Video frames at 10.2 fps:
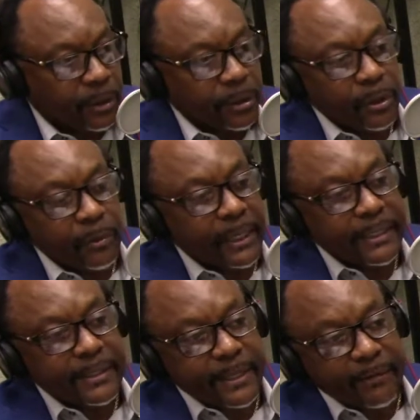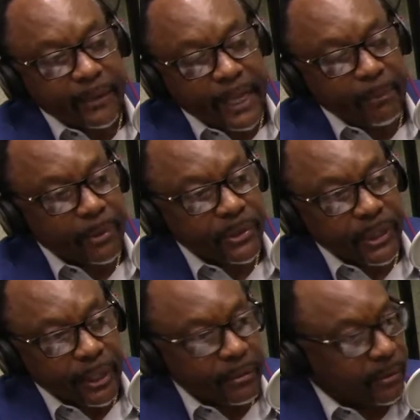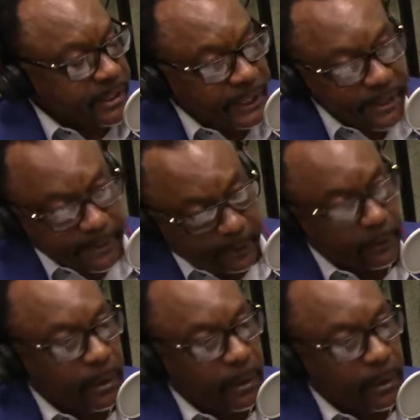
you were getting 7-8% interest easy